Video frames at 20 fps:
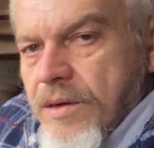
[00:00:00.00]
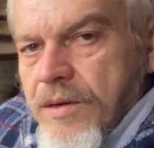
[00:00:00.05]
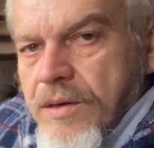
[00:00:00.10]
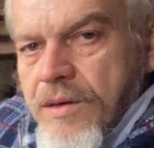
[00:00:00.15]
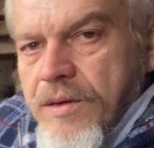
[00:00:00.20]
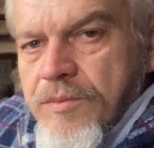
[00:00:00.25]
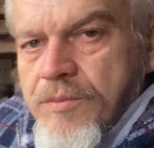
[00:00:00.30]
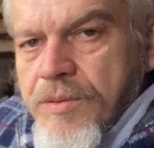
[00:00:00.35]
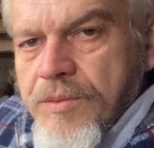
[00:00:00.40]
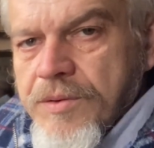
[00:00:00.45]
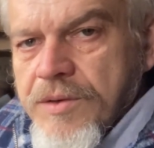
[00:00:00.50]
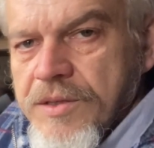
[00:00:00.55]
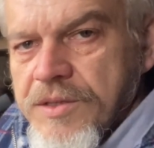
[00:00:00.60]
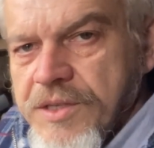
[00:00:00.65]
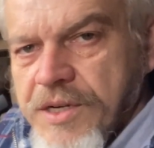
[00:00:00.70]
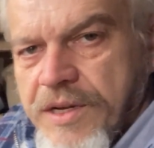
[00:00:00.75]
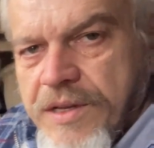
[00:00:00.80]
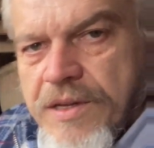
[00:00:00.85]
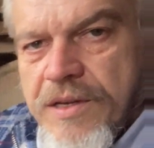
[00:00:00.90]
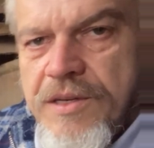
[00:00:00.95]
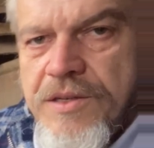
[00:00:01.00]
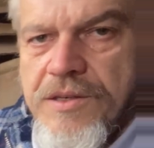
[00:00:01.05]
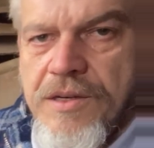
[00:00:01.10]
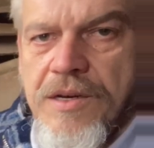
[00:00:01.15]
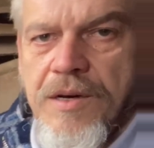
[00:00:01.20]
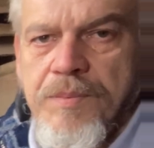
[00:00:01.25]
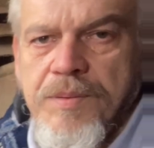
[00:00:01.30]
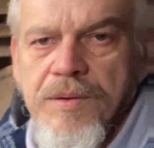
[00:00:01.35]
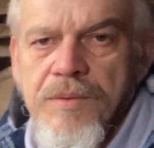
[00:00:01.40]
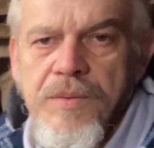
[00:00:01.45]
it's probably going to take these a
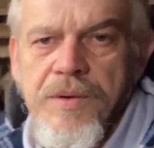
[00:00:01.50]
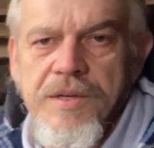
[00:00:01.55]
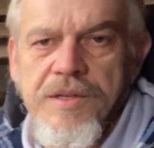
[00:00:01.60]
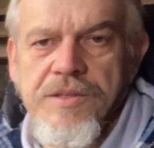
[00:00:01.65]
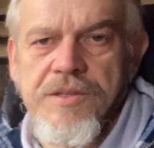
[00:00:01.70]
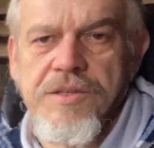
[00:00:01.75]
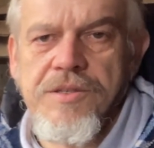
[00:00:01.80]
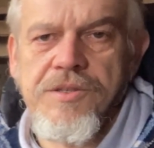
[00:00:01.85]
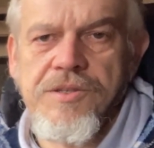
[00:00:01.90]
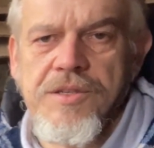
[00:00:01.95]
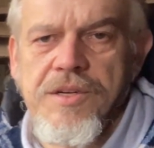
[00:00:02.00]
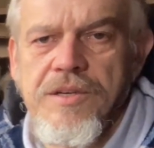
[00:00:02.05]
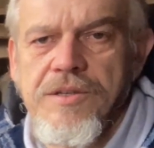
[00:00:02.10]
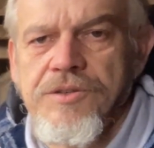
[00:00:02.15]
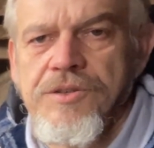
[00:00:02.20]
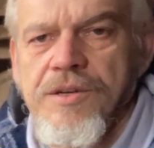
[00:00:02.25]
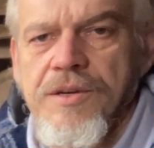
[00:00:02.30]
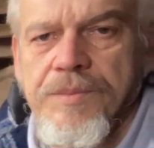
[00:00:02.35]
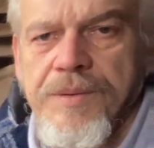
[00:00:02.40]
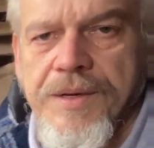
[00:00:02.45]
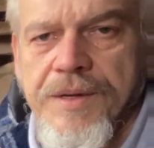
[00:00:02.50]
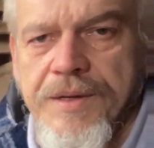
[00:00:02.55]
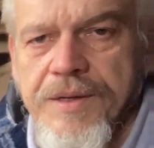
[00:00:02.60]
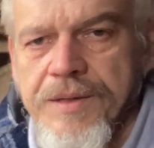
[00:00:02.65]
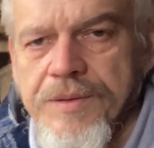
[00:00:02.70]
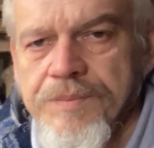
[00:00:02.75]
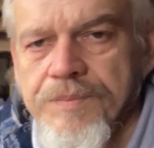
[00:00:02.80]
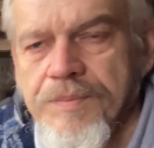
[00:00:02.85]
couple of weeks to start germinating.